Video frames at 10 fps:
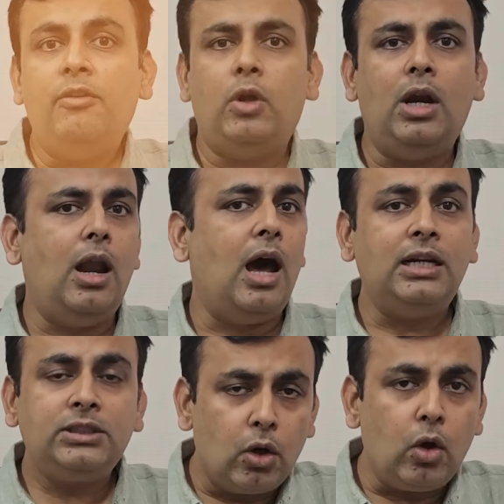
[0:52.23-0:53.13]
for a
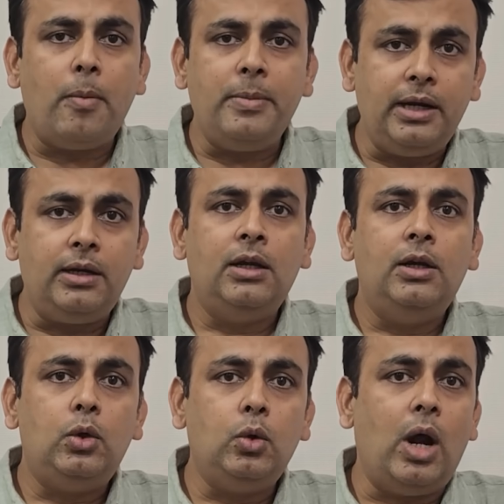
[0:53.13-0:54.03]
large conglomerate
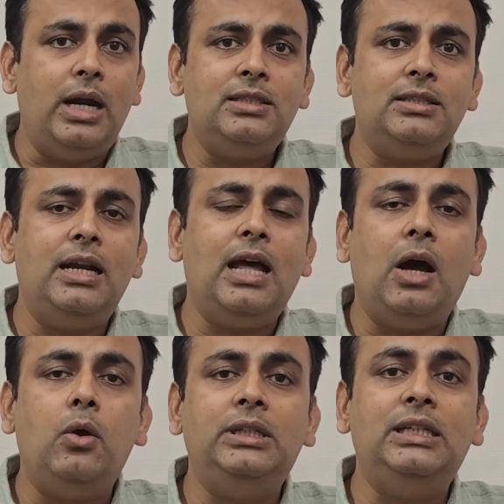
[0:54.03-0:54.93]
to understand
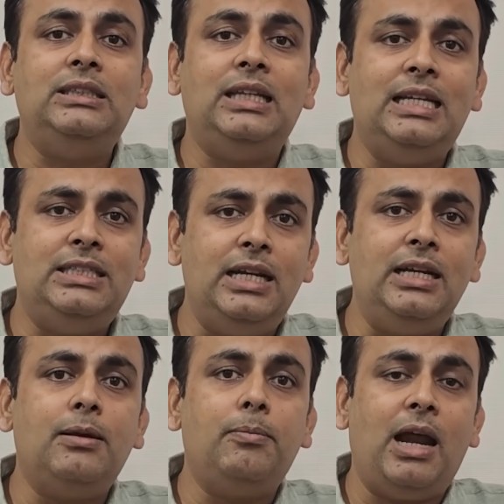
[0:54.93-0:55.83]
how these
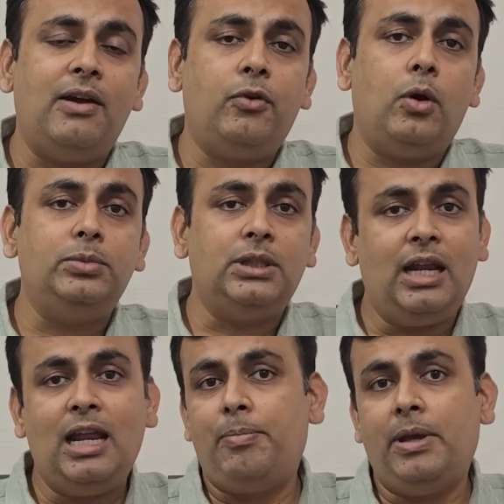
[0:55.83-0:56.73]
agentic platforms are
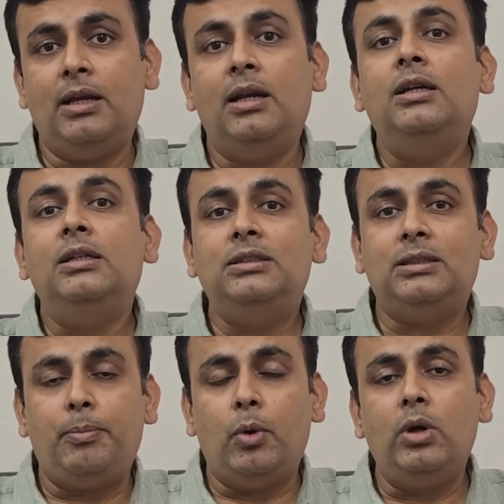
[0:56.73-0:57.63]
helping
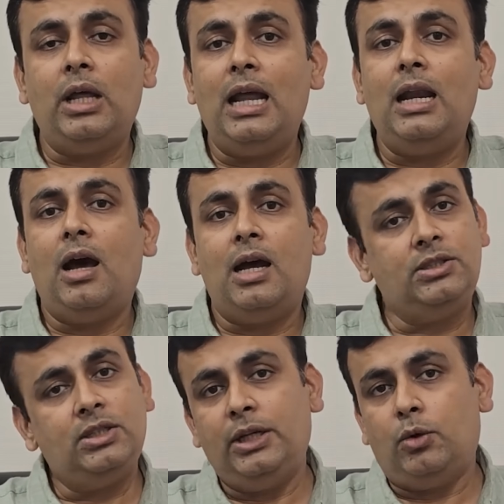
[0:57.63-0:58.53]
support and
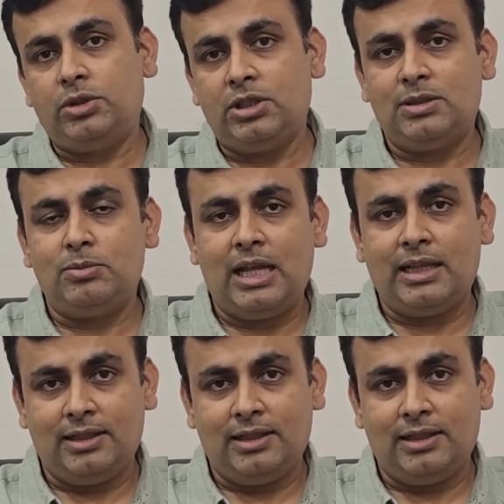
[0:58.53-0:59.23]
large ecosystems like